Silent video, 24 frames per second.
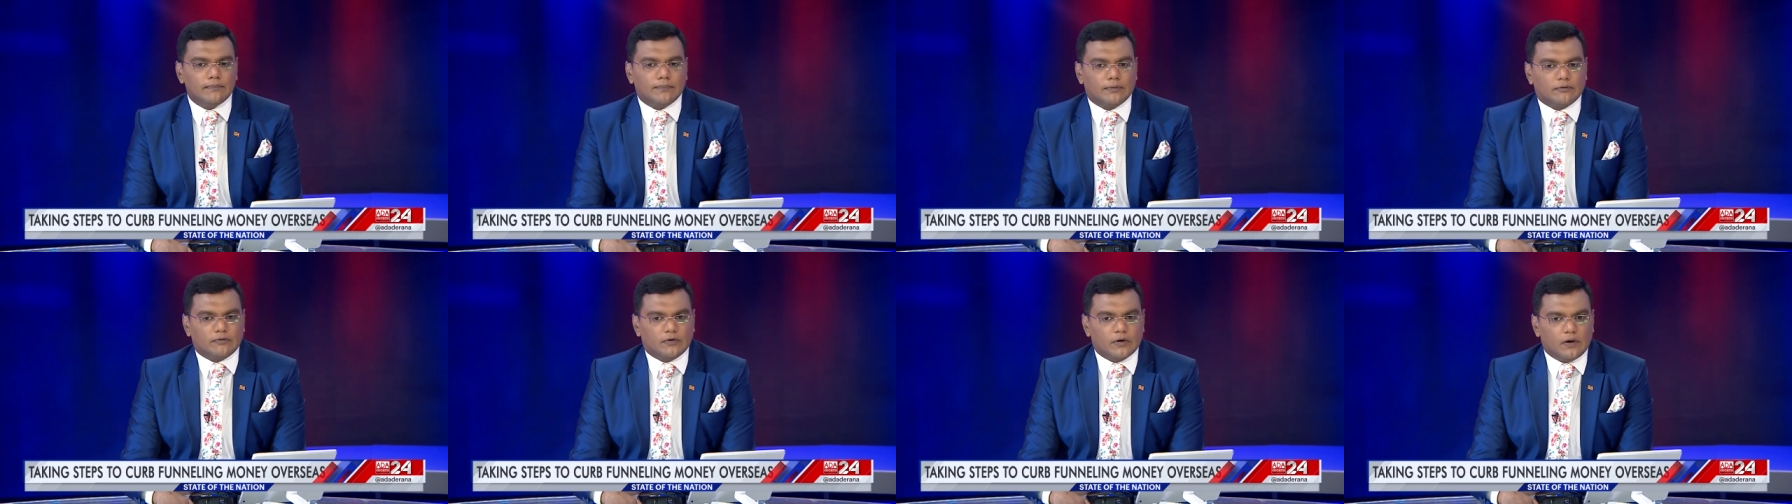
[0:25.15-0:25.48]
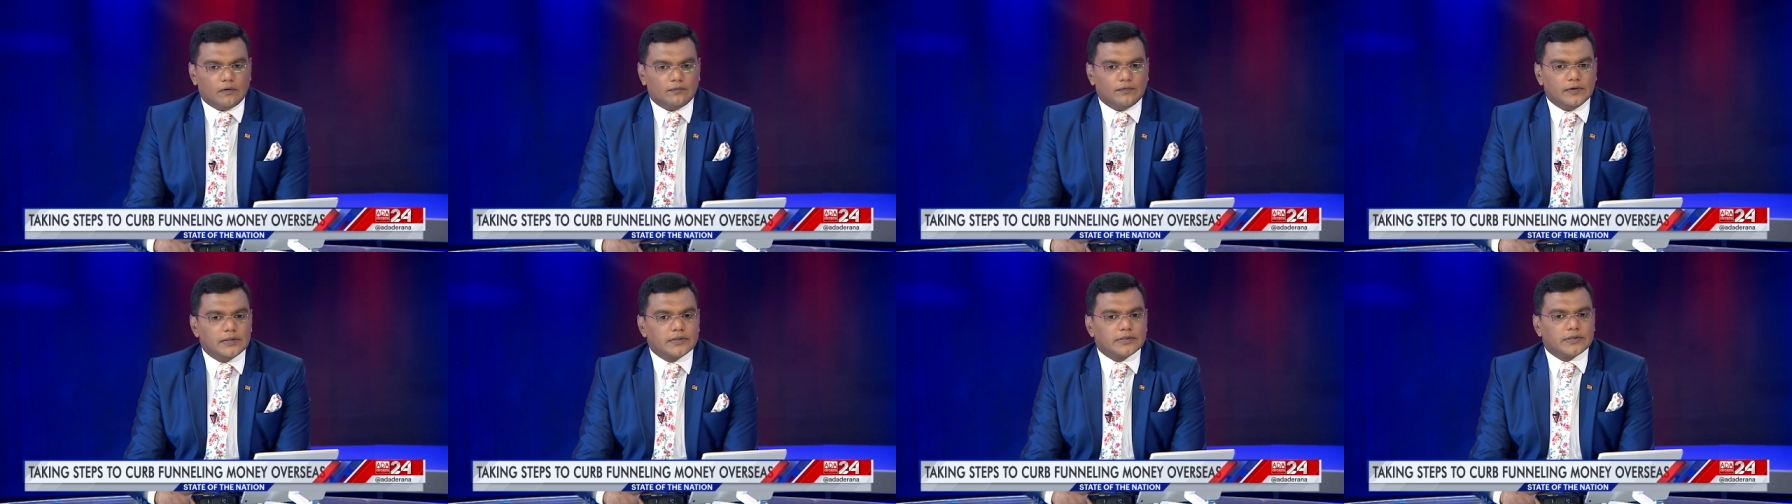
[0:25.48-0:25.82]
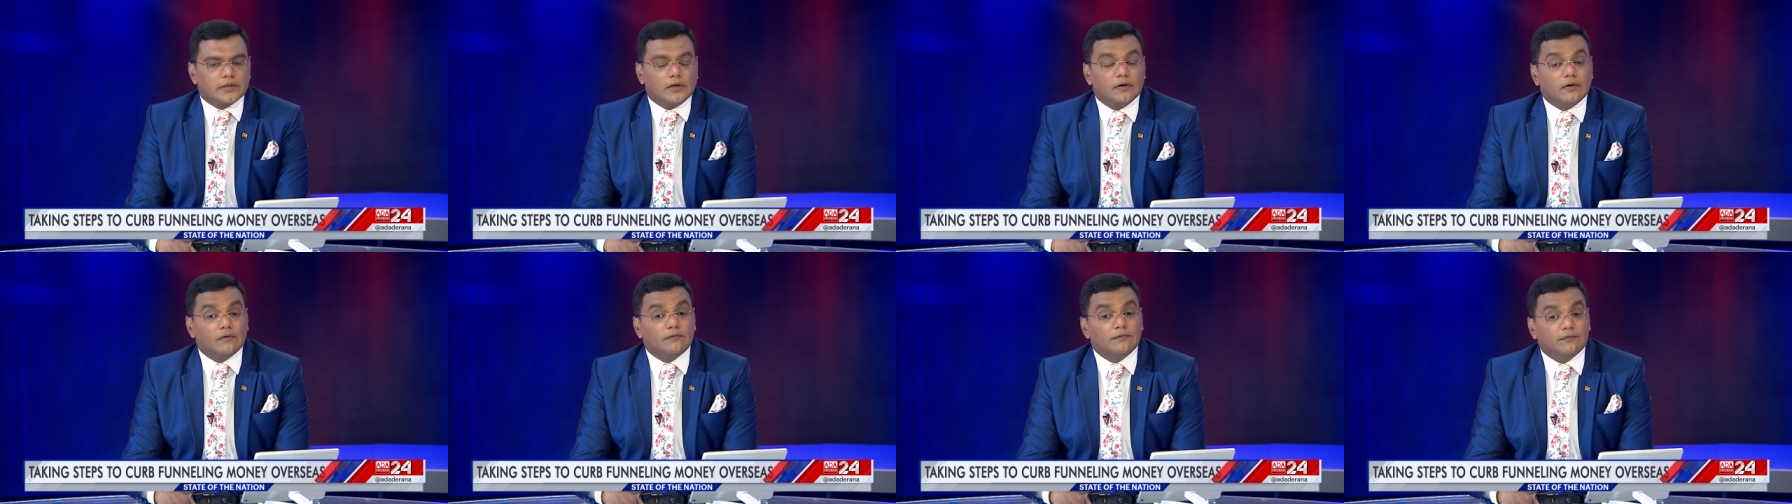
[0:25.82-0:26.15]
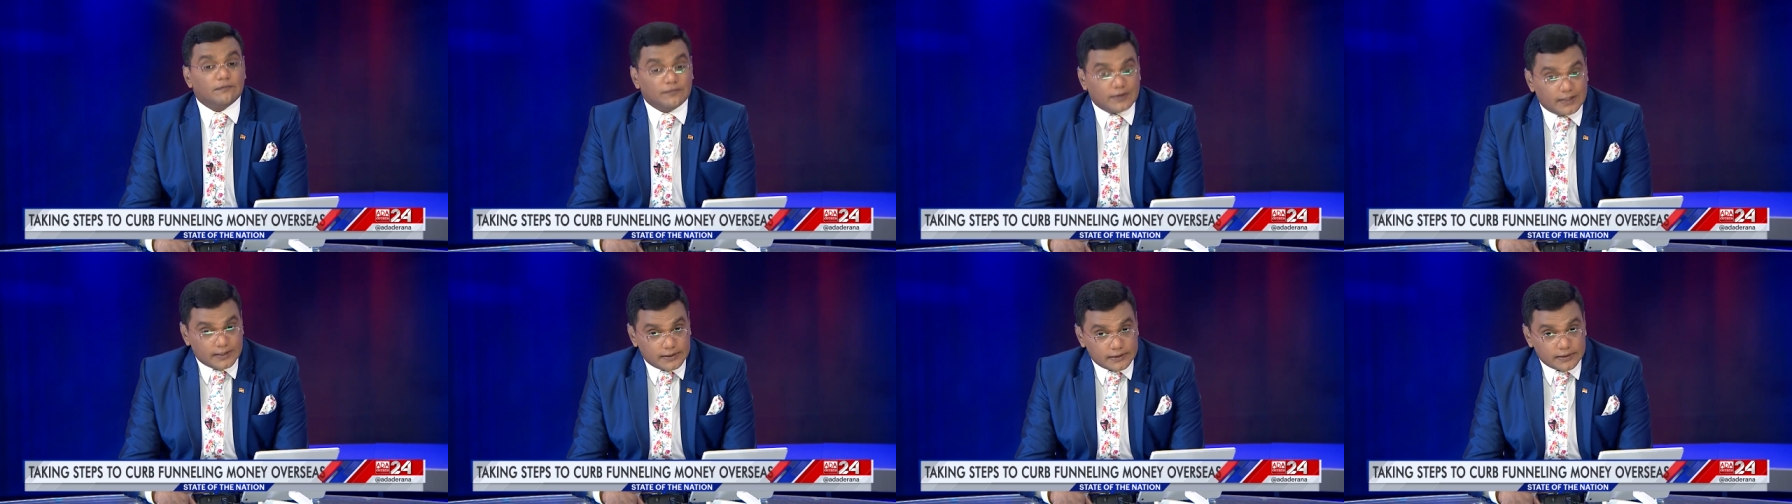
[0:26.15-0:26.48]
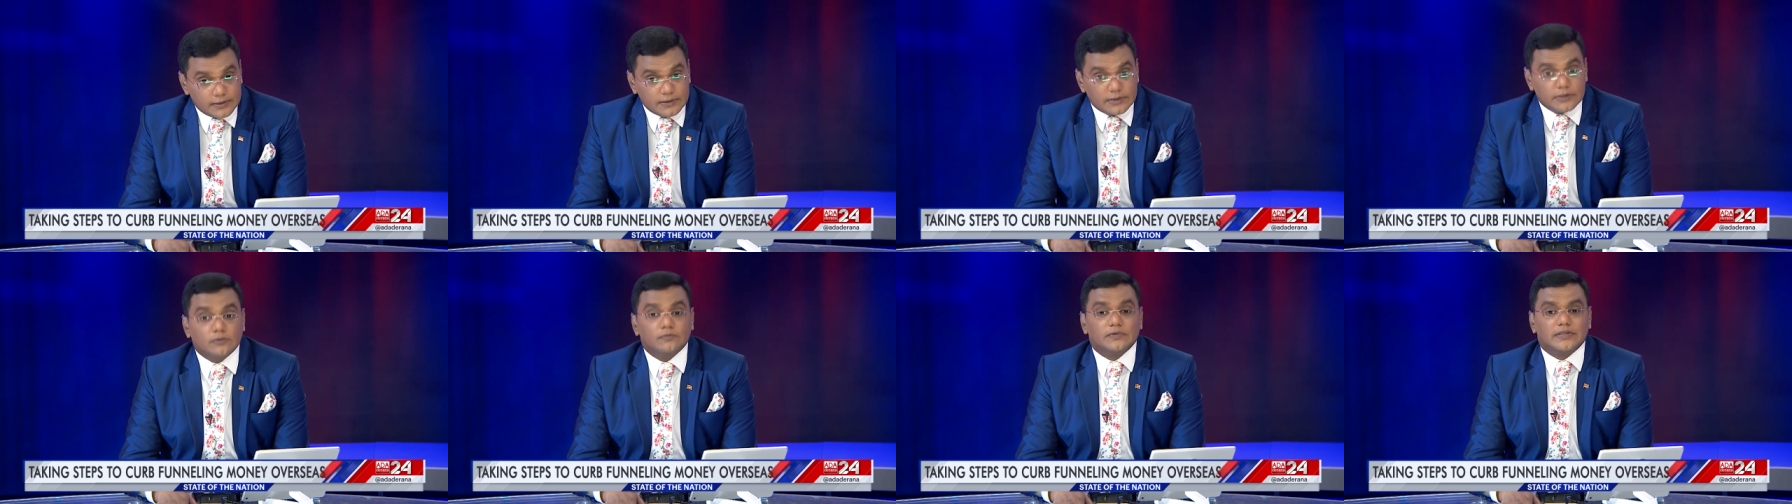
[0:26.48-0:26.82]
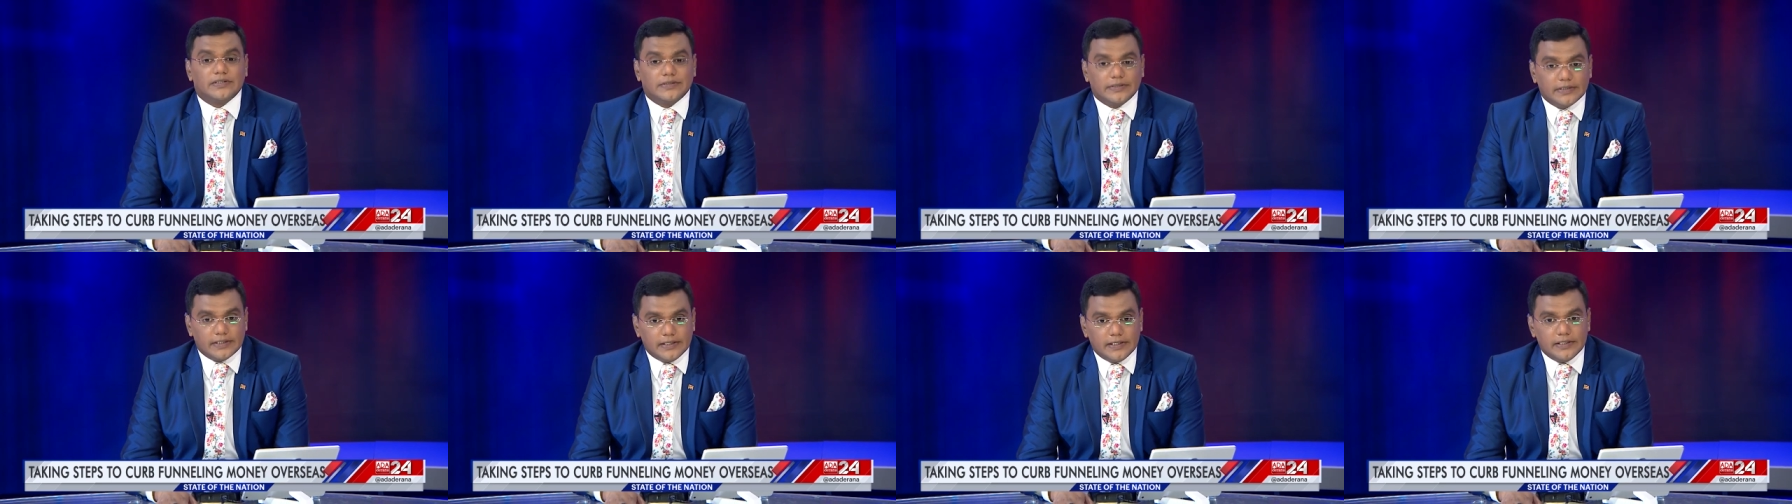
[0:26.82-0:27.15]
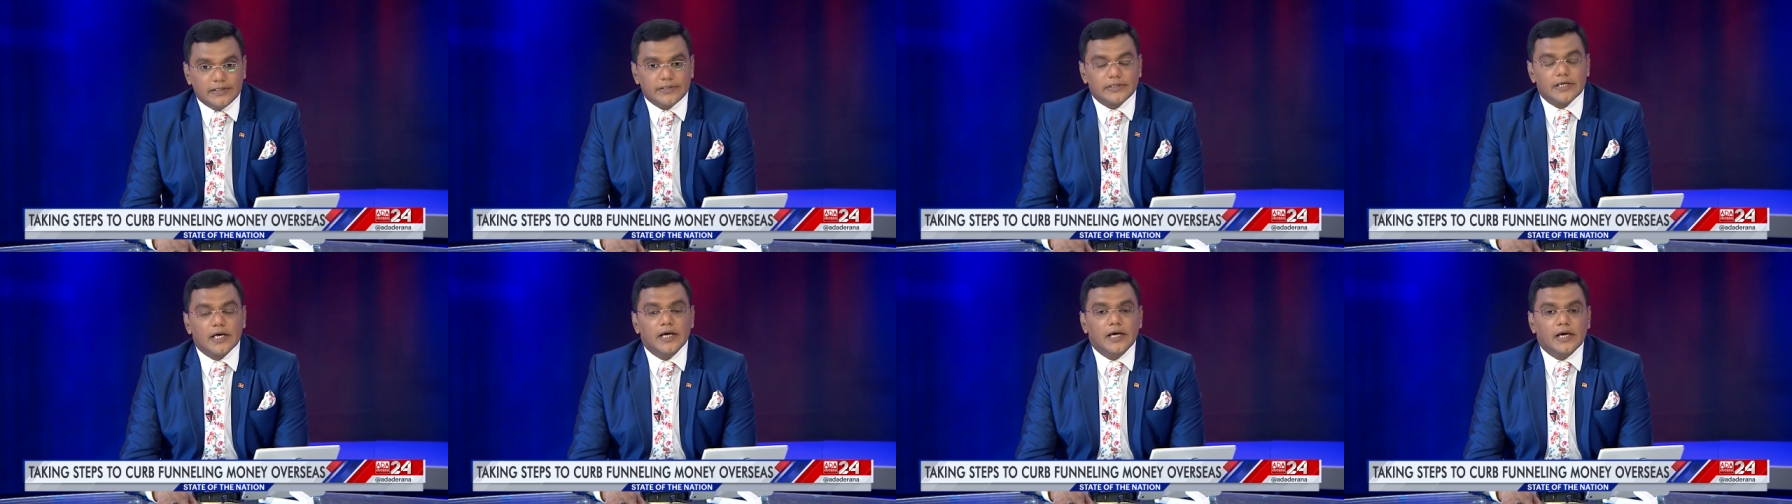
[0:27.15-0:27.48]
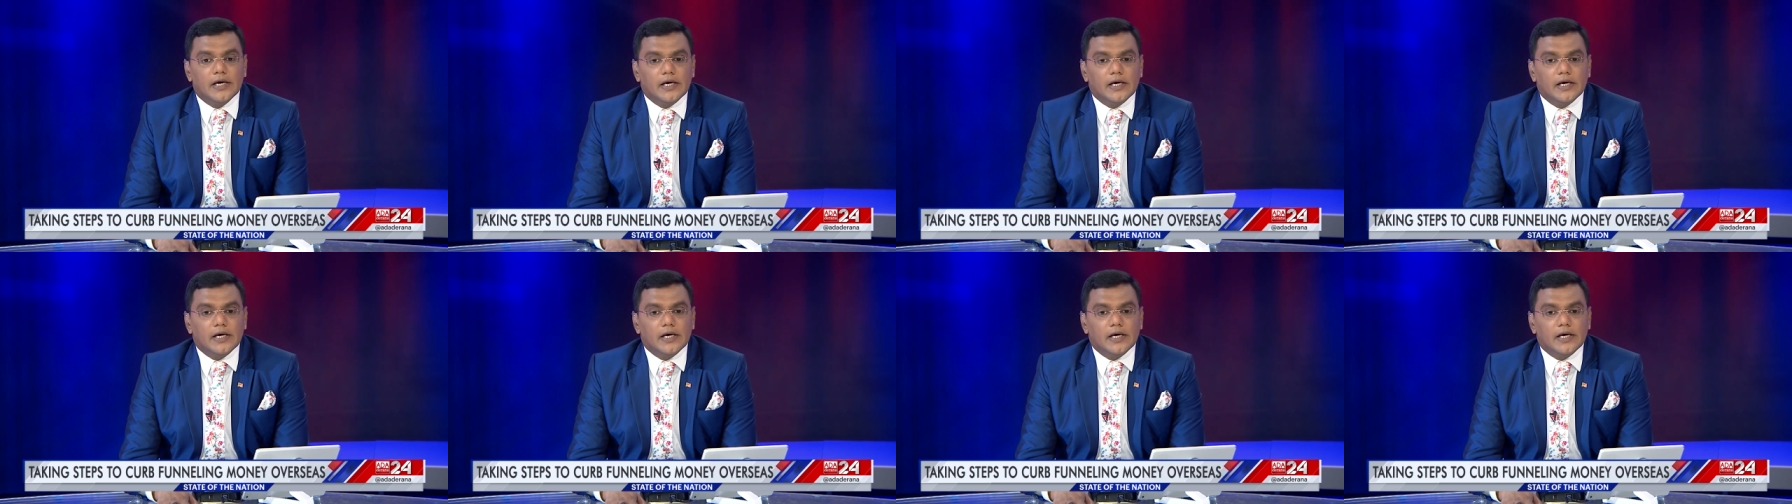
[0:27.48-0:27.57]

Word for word: profits or funds overseas